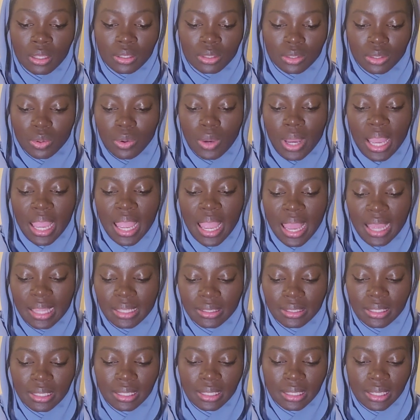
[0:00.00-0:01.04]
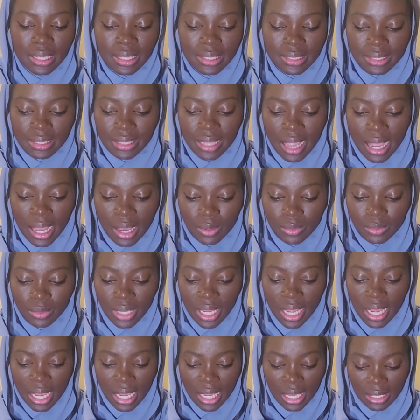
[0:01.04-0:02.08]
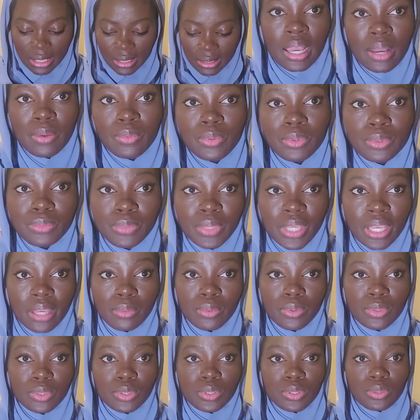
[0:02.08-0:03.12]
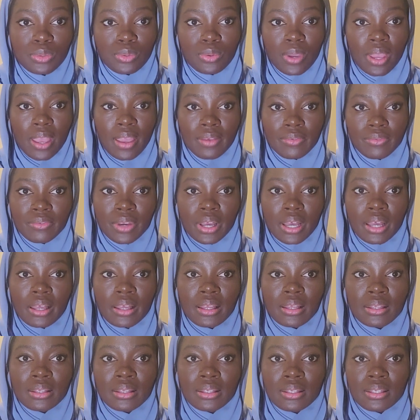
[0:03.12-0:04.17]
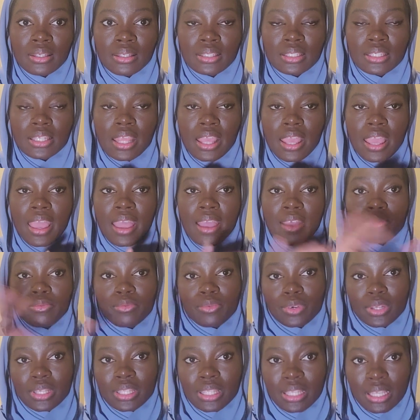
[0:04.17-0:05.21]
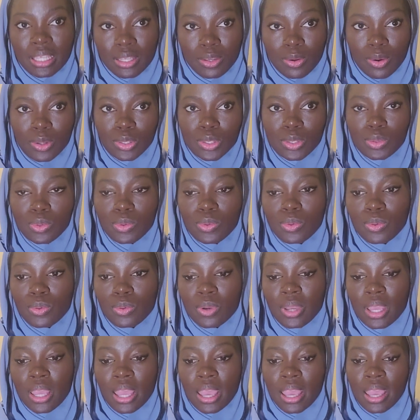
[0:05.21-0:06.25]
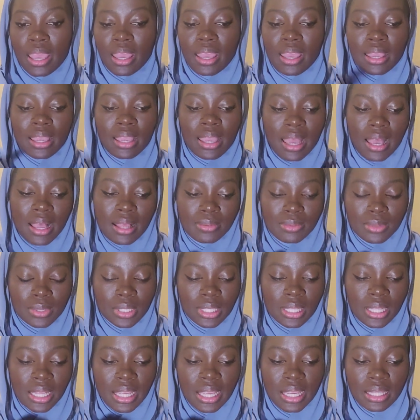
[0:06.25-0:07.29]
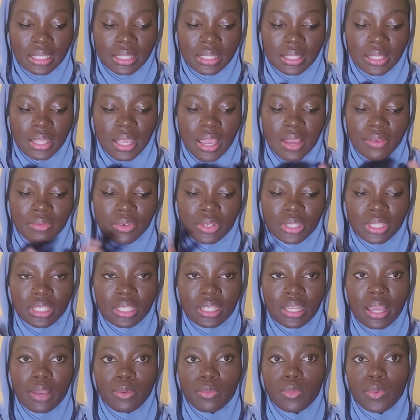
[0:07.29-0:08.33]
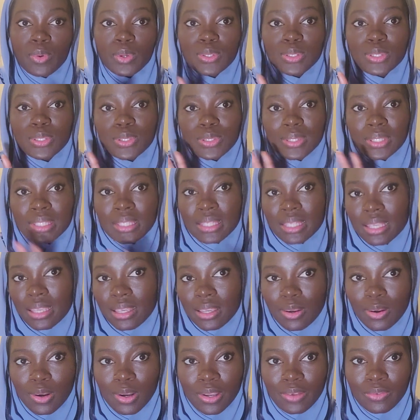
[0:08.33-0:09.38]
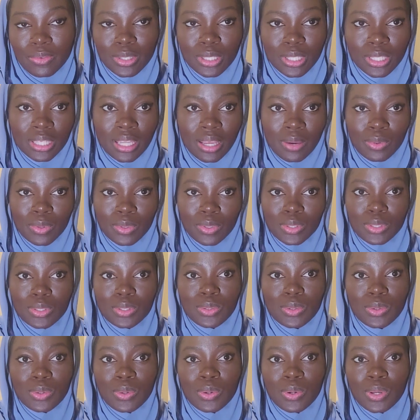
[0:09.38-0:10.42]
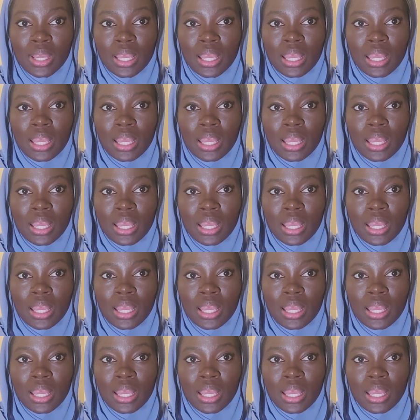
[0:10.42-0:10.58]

So I had the list down, and I won't be able to ever say everything or to encapsulate everything I want to see or everything I want to